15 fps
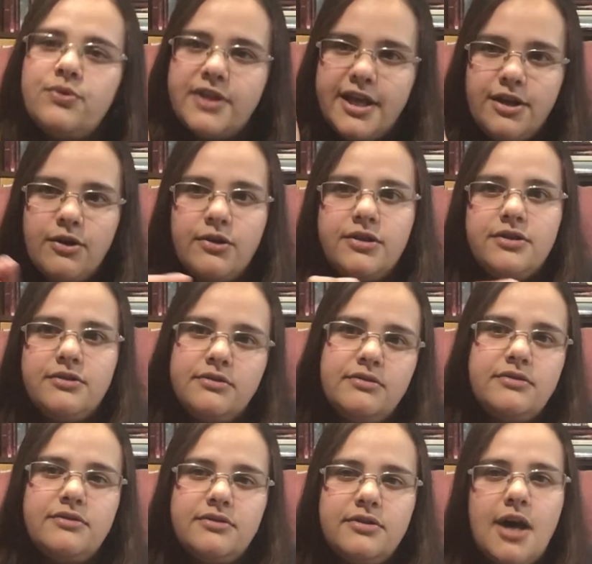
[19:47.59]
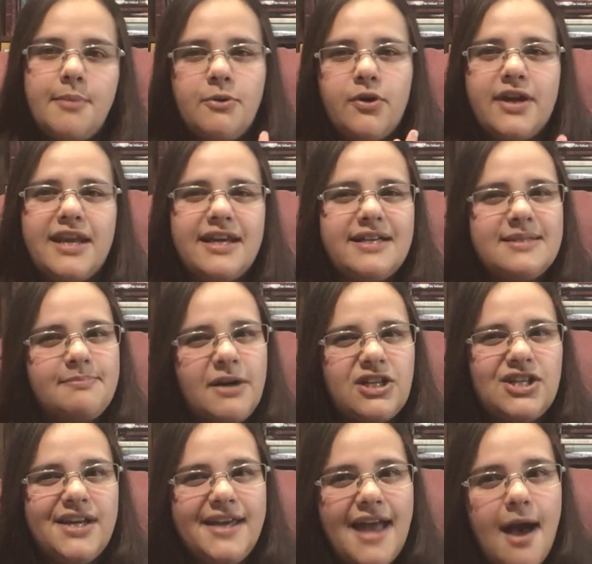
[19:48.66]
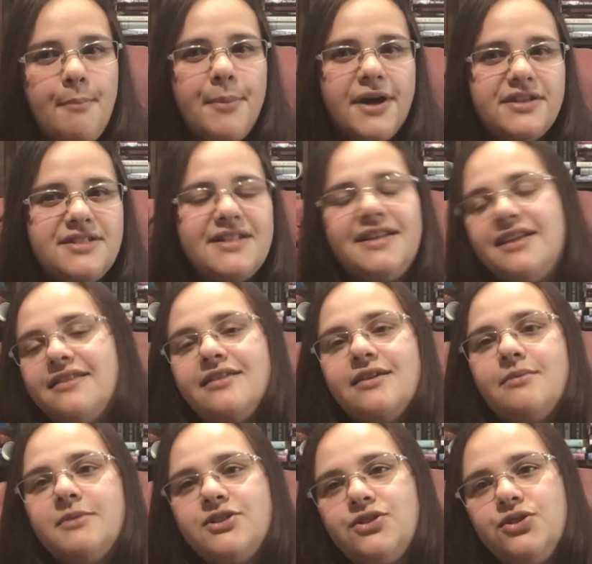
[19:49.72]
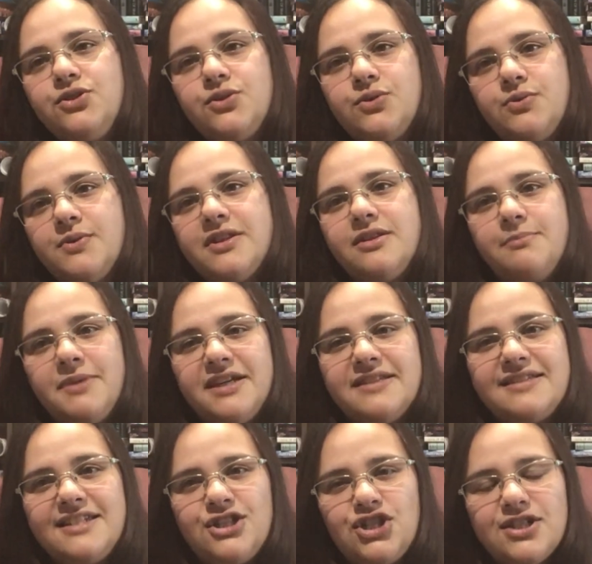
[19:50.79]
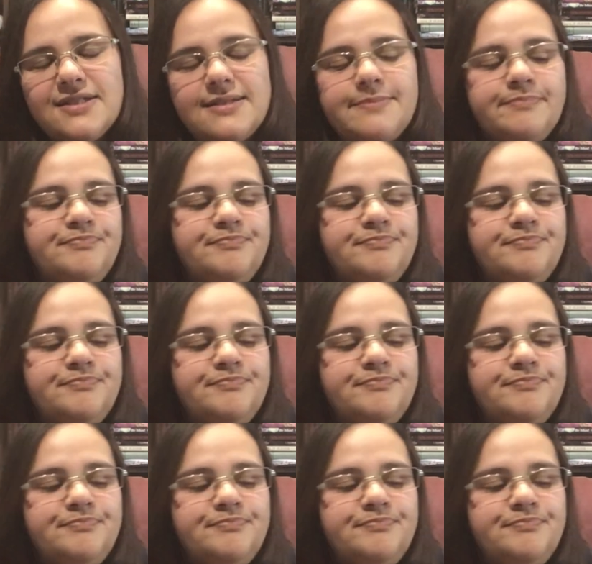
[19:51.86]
I'm not getting as much gap underneath them as you do with the bigger stitches.